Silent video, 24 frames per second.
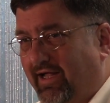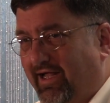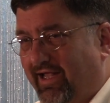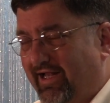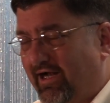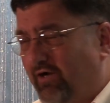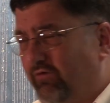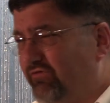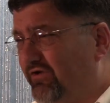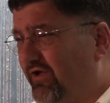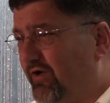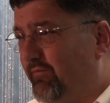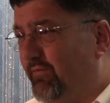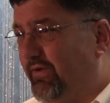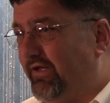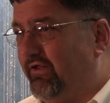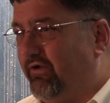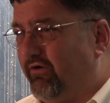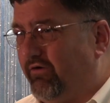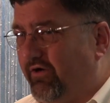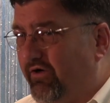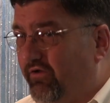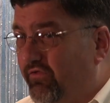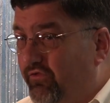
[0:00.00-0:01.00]
And I was going to be
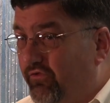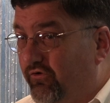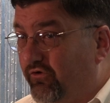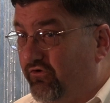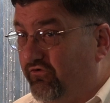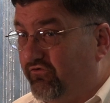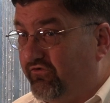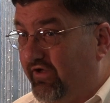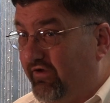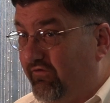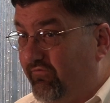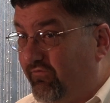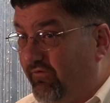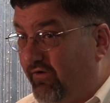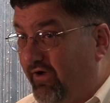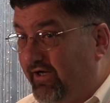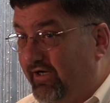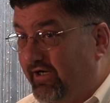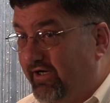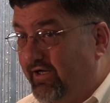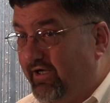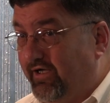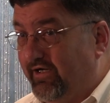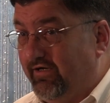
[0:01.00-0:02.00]
there on a Thursday and
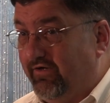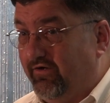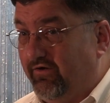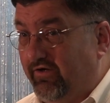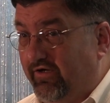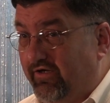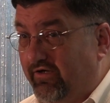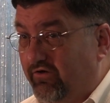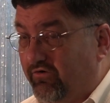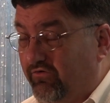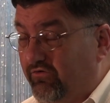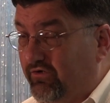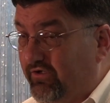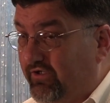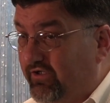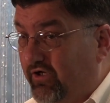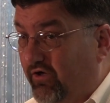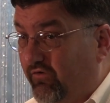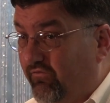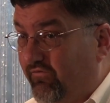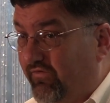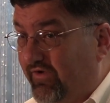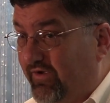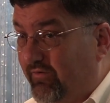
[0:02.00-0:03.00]
Friday night in early
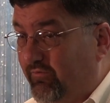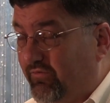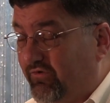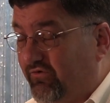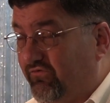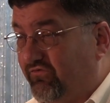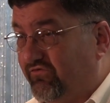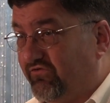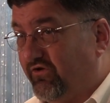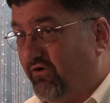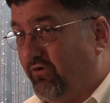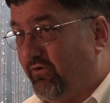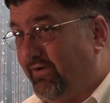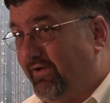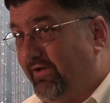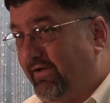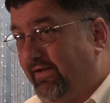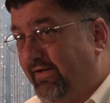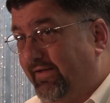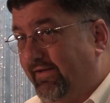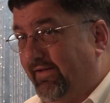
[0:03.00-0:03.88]
November, so